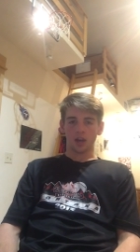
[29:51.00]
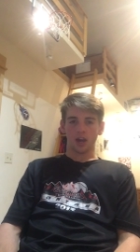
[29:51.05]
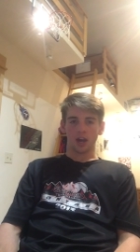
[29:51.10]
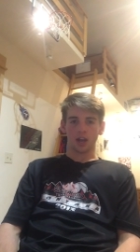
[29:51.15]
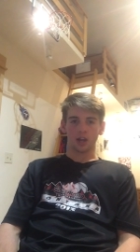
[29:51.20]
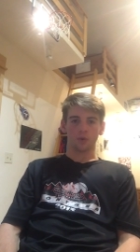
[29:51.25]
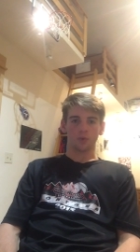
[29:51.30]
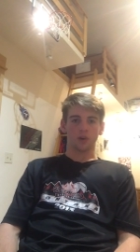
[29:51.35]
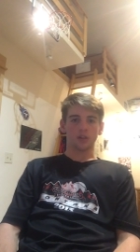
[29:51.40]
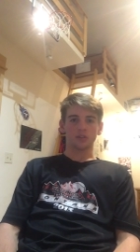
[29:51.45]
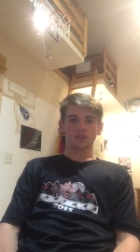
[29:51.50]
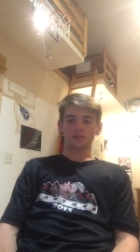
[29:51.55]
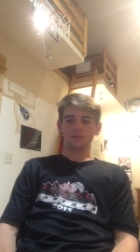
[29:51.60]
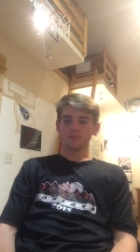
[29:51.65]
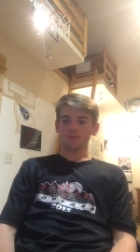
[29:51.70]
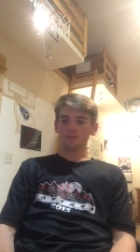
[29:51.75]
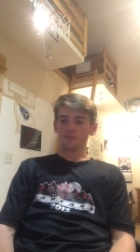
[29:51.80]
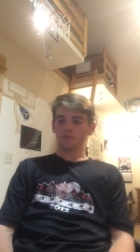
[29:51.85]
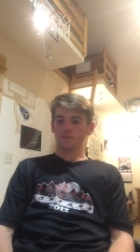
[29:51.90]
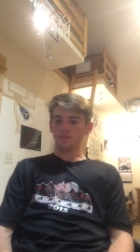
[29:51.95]
Anyways,
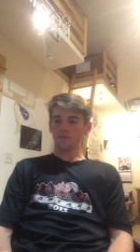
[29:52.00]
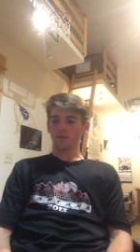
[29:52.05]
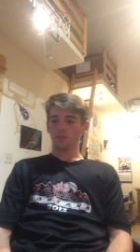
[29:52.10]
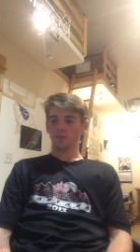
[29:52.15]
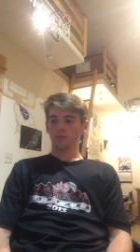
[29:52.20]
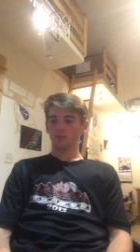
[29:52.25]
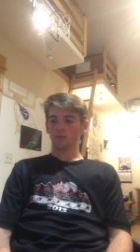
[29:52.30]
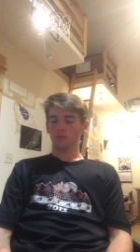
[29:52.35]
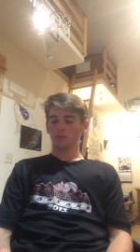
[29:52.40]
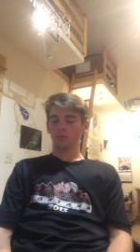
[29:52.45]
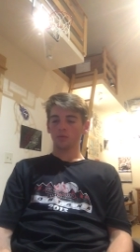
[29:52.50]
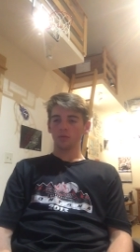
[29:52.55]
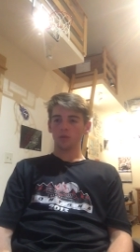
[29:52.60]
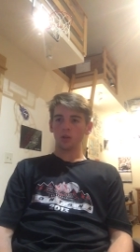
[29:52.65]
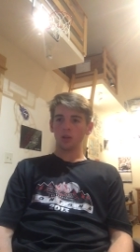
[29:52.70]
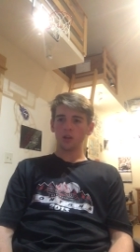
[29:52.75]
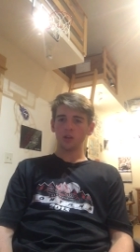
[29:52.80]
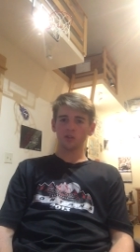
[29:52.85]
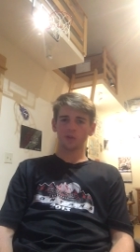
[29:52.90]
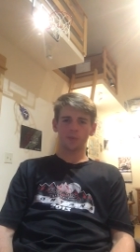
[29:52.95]

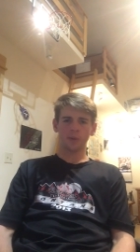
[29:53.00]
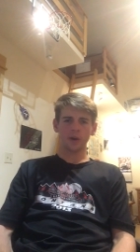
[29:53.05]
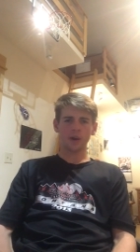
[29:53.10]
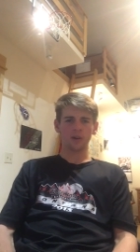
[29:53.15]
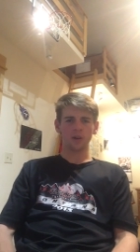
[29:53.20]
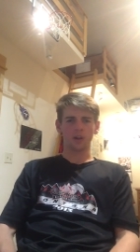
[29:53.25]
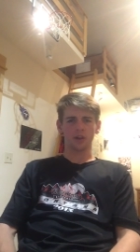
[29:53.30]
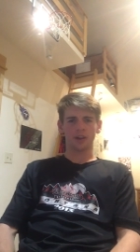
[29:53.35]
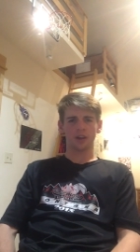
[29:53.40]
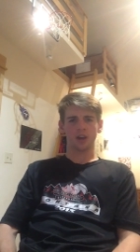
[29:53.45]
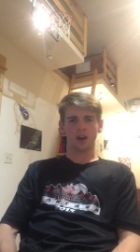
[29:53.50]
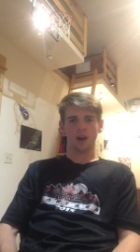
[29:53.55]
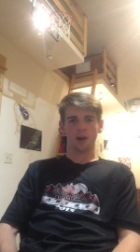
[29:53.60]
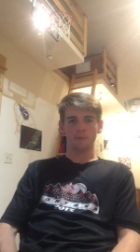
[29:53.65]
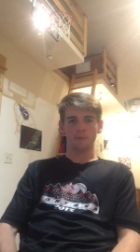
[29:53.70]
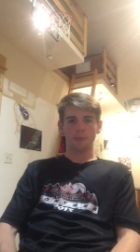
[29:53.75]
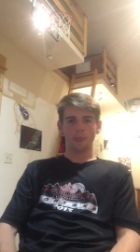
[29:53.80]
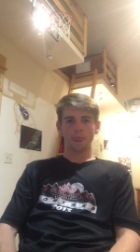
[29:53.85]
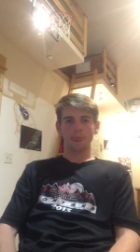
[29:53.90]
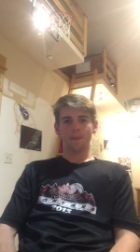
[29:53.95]
it's about all I
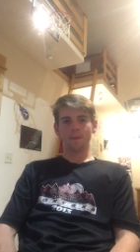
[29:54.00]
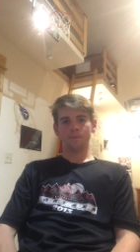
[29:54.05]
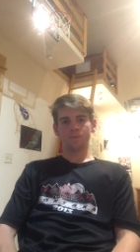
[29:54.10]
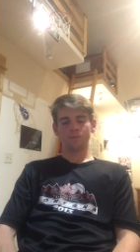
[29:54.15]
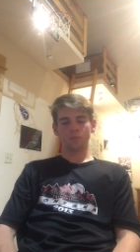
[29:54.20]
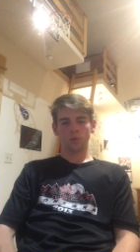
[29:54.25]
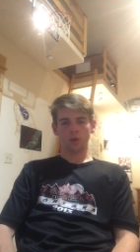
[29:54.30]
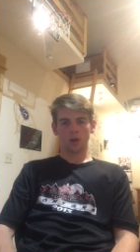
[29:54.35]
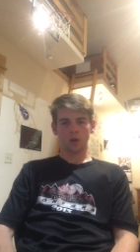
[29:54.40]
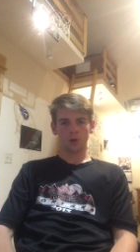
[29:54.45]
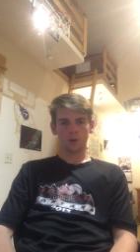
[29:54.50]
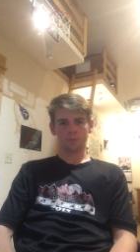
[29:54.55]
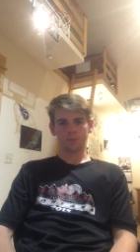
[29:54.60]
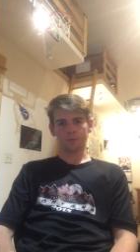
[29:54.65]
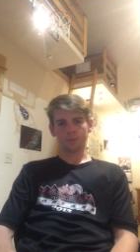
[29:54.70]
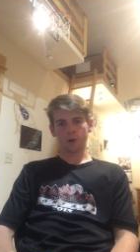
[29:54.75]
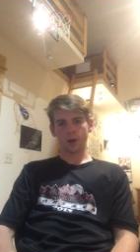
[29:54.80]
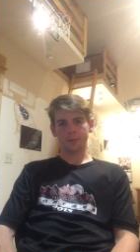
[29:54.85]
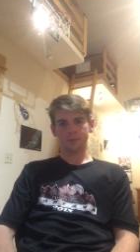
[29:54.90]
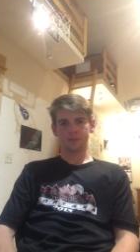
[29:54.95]
got
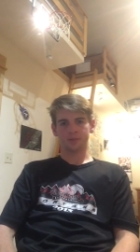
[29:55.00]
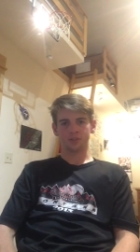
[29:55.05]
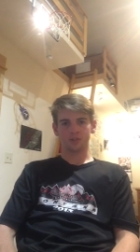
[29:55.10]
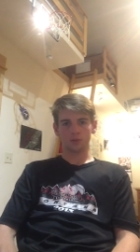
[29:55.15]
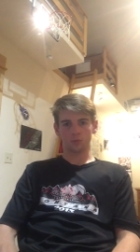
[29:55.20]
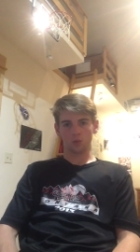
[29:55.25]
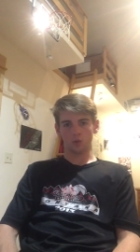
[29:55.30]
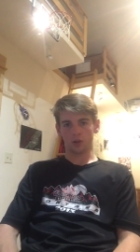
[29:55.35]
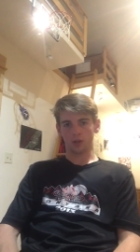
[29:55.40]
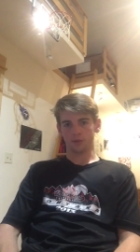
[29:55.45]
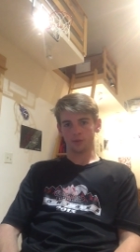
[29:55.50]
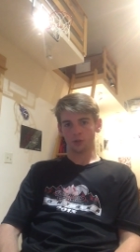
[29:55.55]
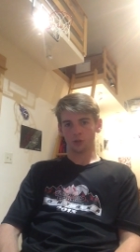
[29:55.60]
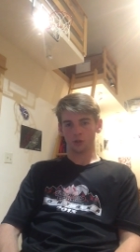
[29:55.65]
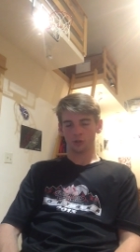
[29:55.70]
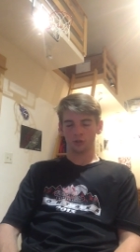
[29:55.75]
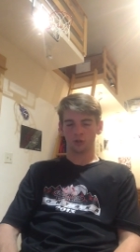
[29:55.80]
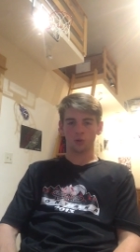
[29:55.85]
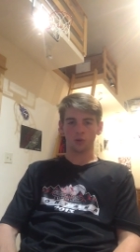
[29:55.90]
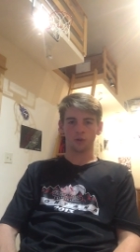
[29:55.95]
for episode 1,
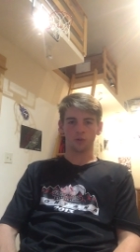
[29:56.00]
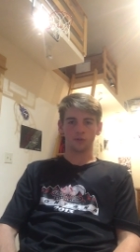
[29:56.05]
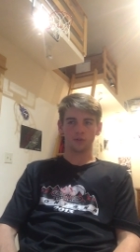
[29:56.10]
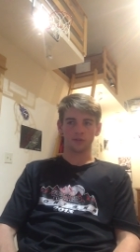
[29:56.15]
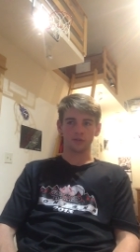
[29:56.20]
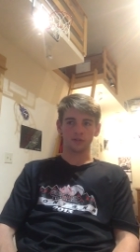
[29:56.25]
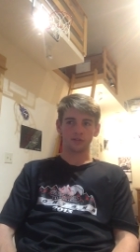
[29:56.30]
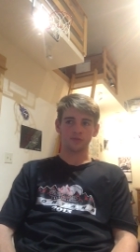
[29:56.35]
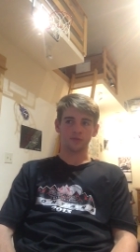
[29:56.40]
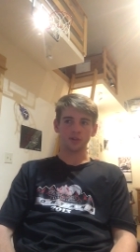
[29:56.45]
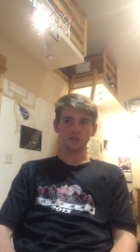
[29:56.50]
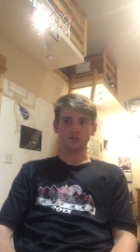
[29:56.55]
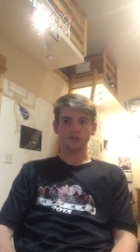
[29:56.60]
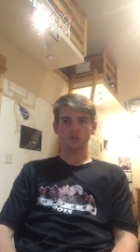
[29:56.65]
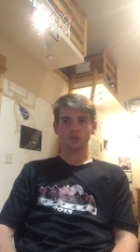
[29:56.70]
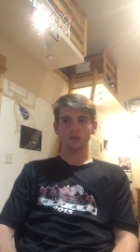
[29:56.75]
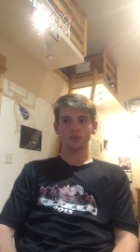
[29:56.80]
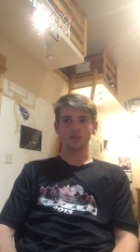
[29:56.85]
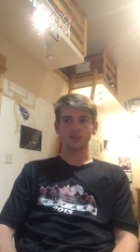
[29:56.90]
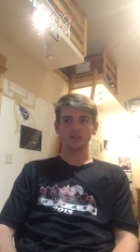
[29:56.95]
just going over those
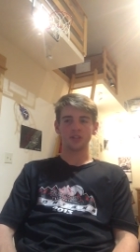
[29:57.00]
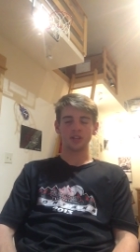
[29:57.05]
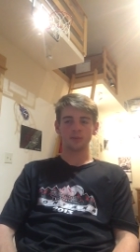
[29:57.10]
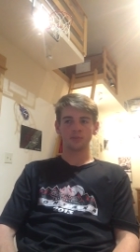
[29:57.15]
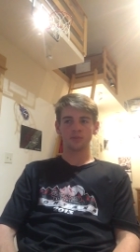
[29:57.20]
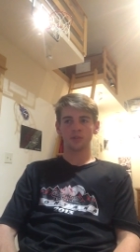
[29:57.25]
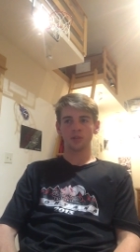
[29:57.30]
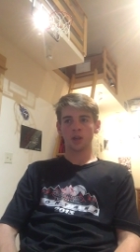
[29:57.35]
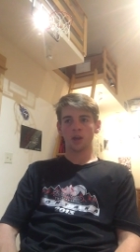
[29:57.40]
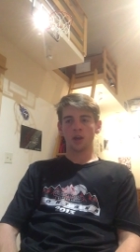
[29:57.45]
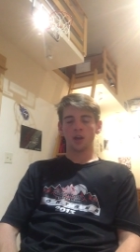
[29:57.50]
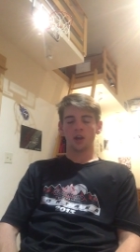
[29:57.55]
first 2 teams.